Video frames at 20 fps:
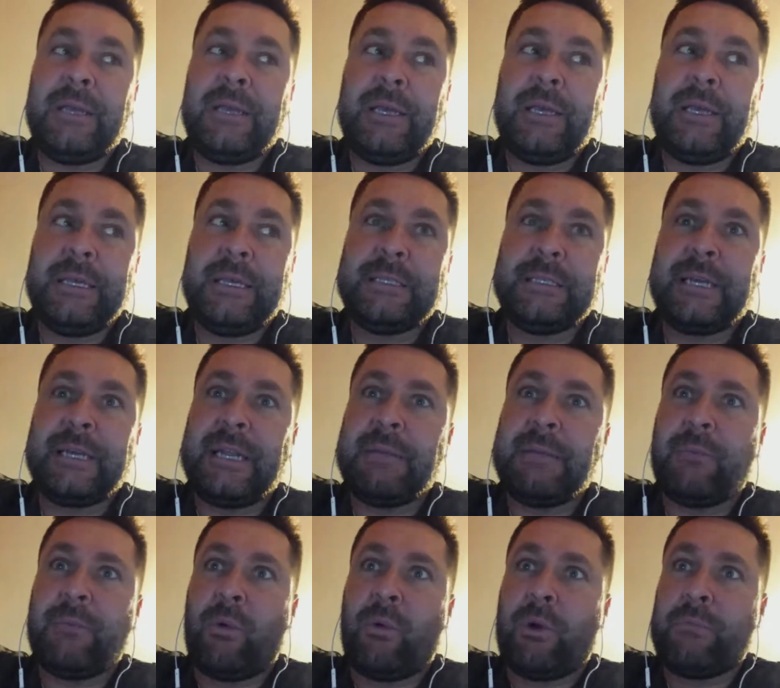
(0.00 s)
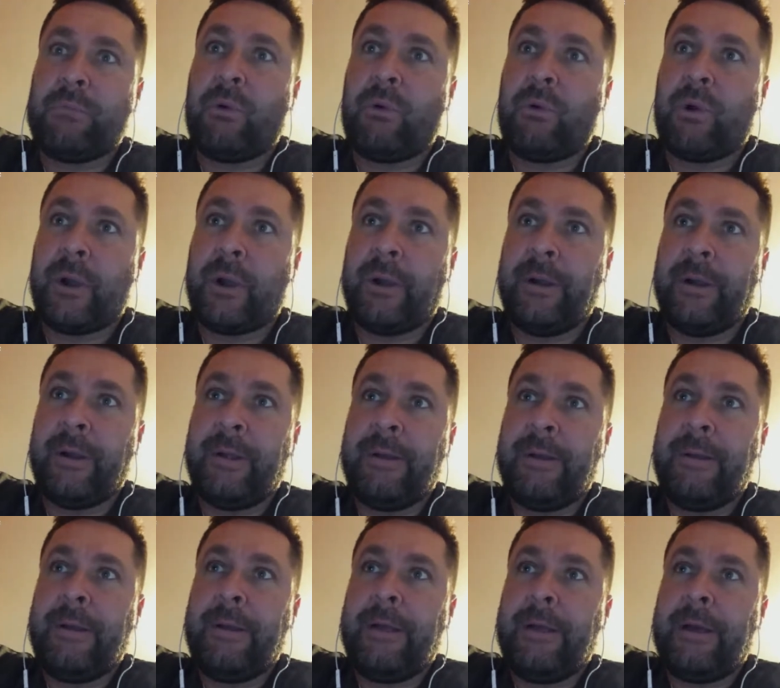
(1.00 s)
is getting more and more.
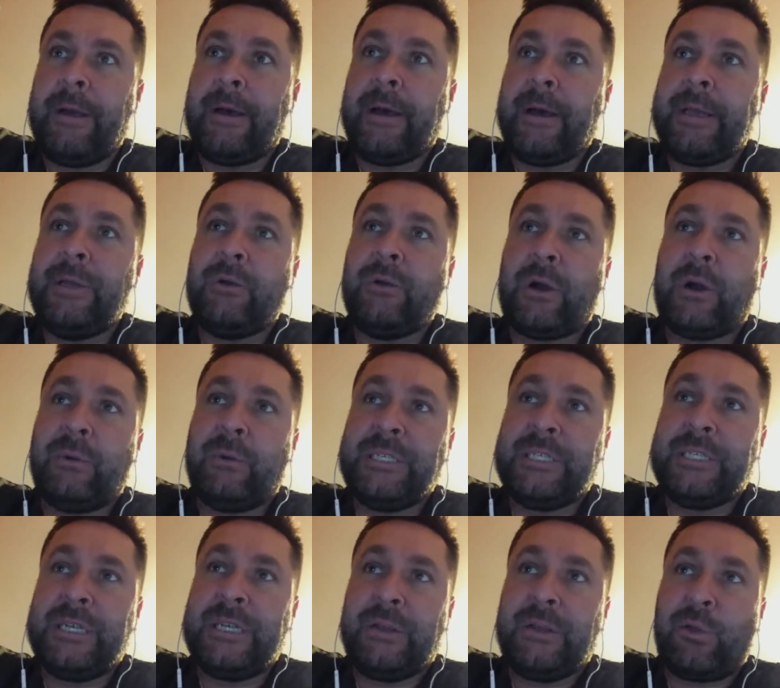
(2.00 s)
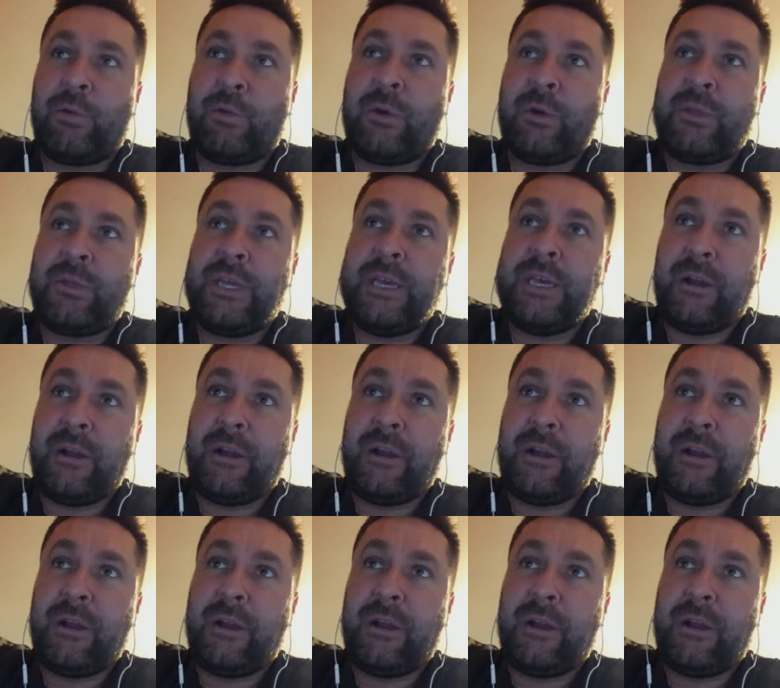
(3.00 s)
You don't always see it throughout the year,